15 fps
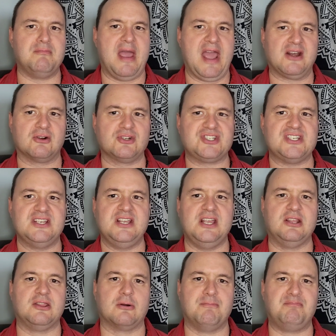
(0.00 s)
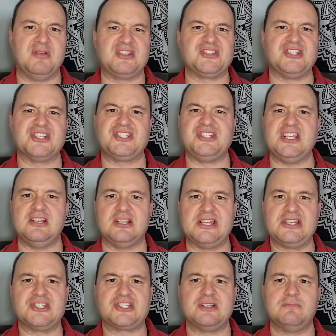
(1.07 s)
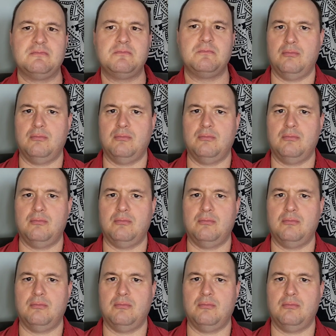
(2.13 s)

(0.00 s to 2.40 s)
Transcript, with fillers: manners in their business dealings.